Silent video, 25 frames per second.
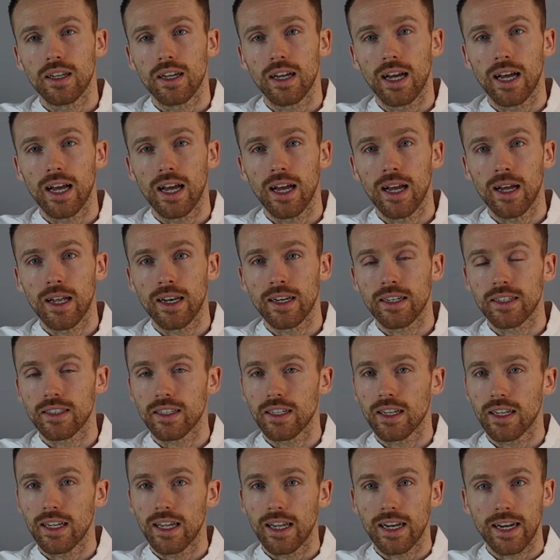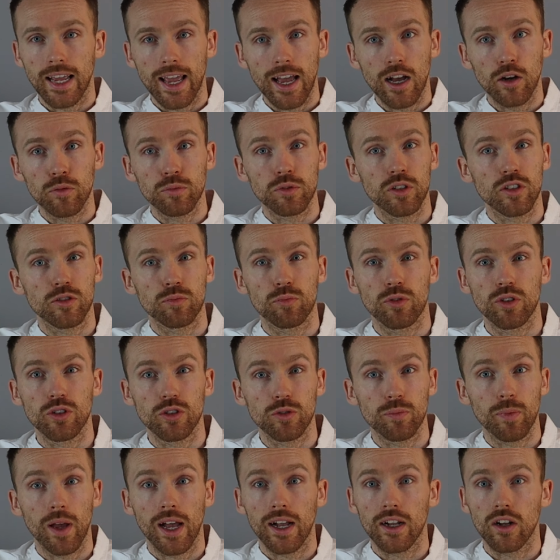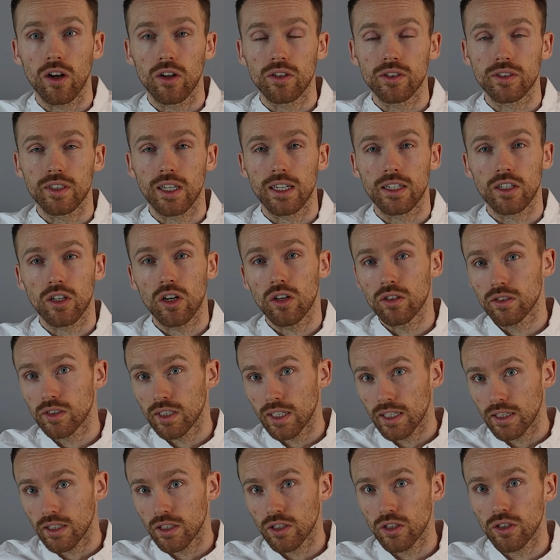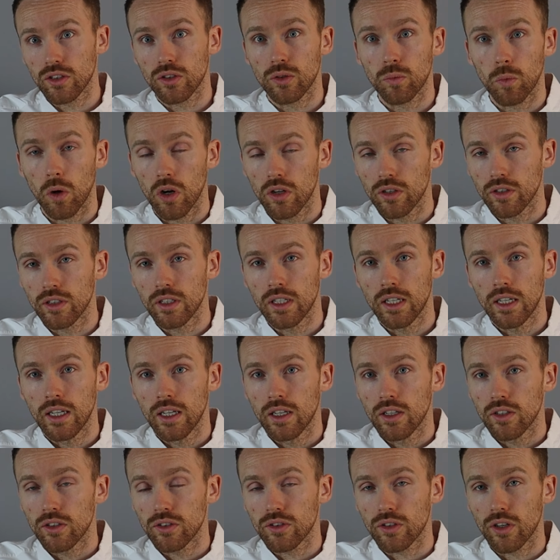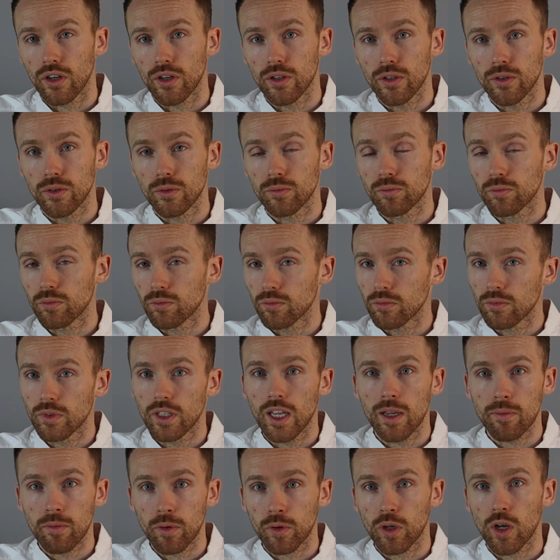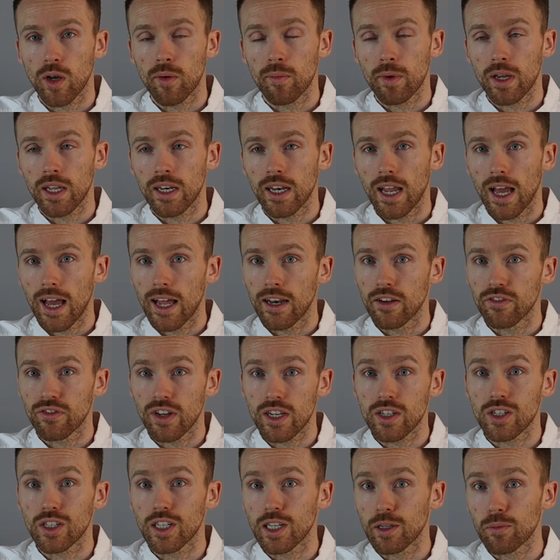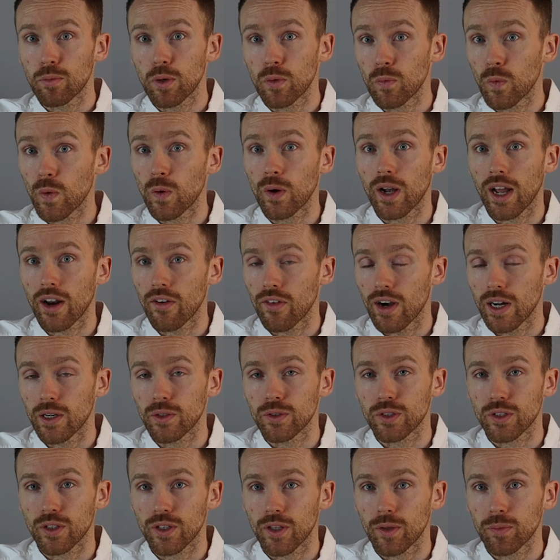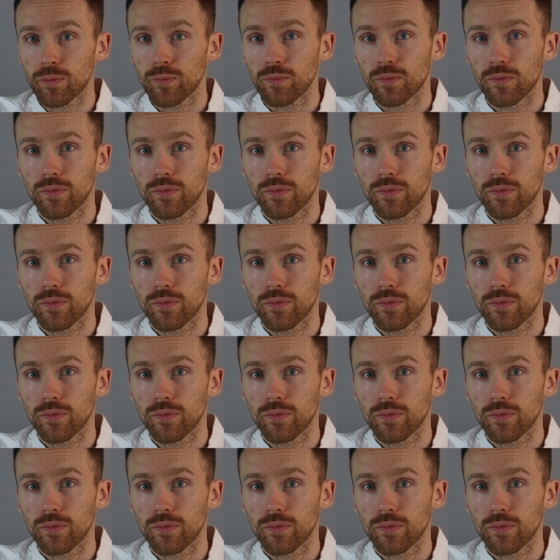and and it helps us produce better content that you want. So keep them coming, and eventually we will get around to them.